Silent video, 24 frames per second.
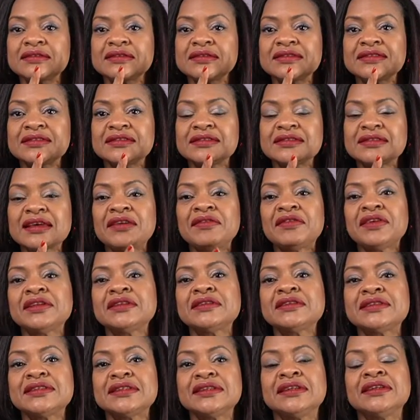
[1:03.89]

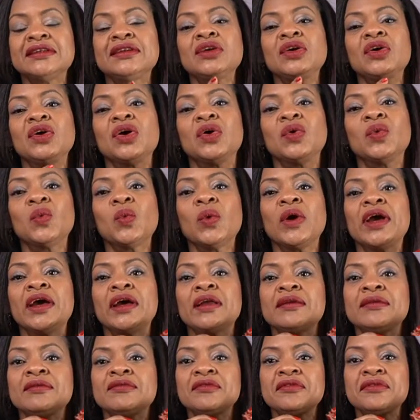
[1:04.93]
seventeen
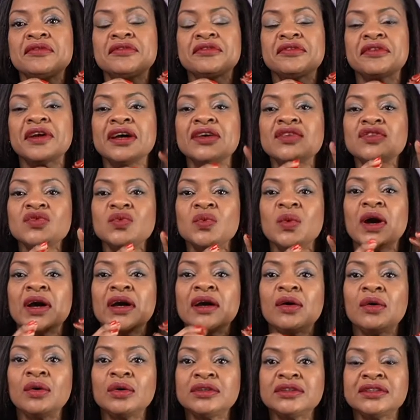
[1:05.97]
when Francois
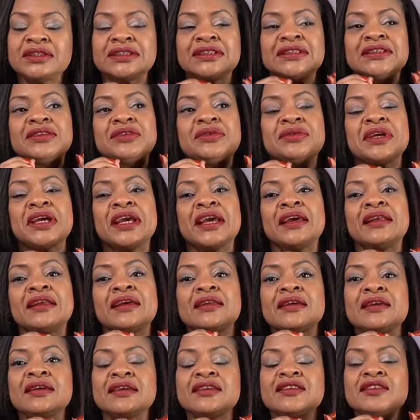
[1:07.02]
Coty
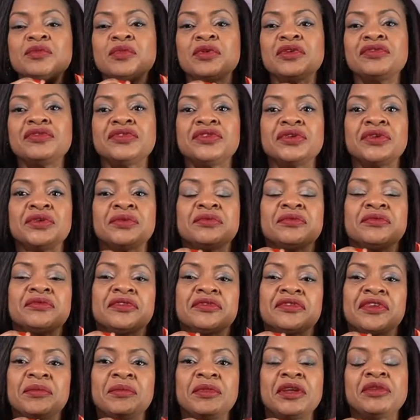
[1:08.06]
created his perfume,
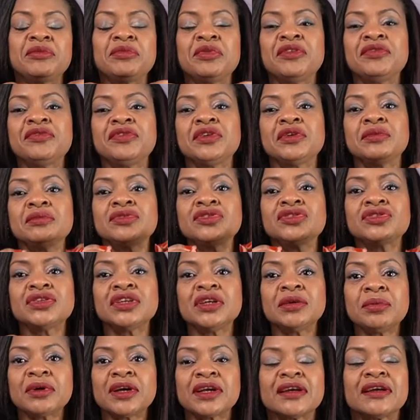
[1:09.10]
feminine perfume
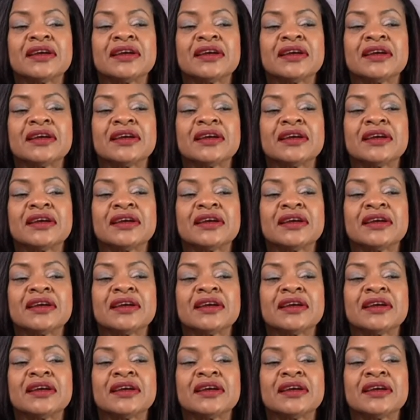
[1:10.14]
Chypre,